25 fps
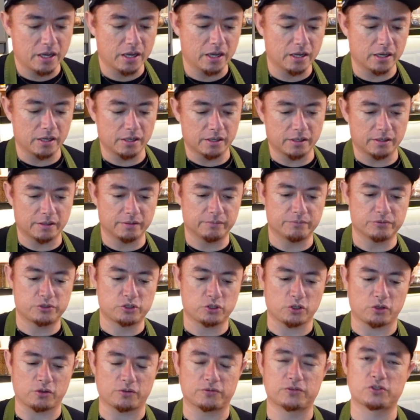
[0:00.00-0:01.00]
a
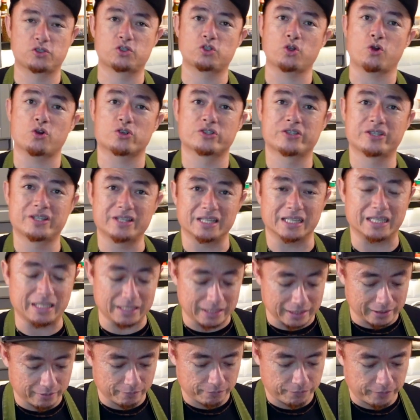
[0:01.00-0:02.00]
sort of sauce
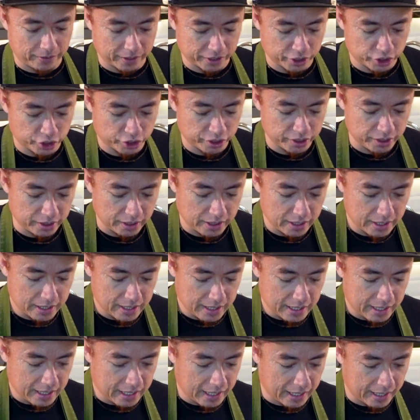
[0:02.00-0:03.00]
thickening function,
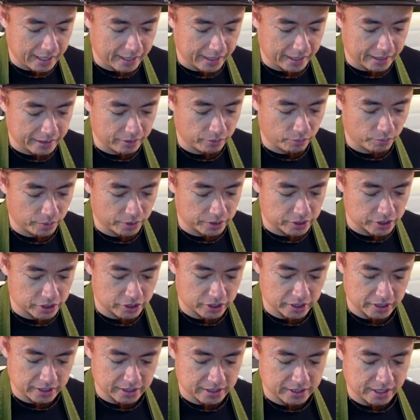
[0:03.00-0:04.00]
and we're just
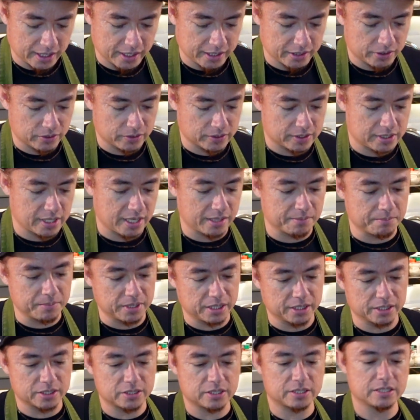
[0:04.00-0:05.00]
gonna set it to 10
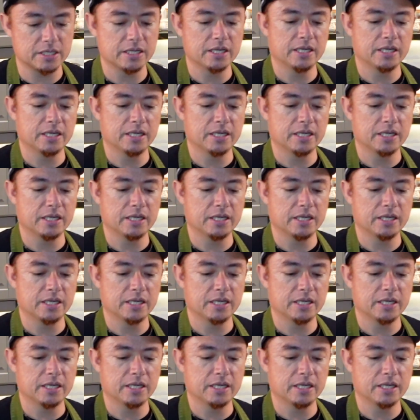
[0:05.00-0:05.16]
minutes